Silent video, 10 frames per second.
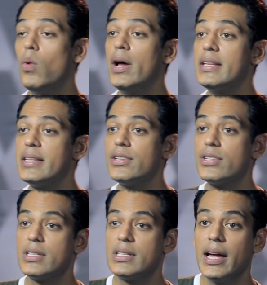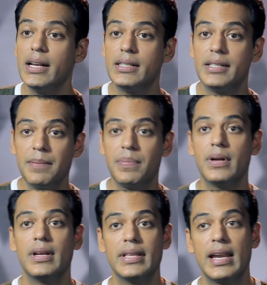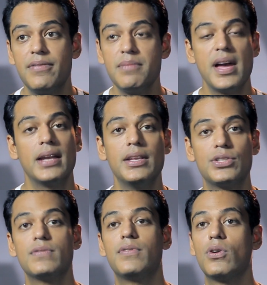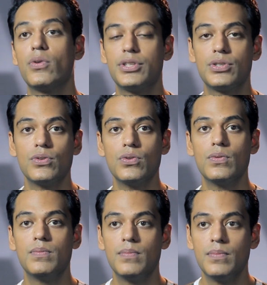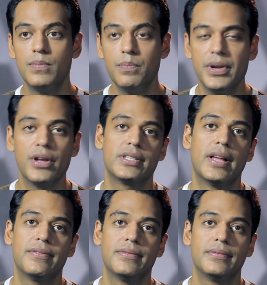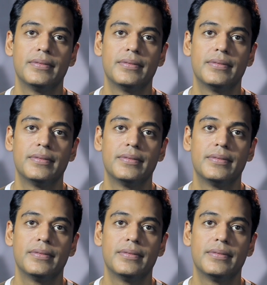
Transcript: One essential style tip that every man needs to follow is to be yourself.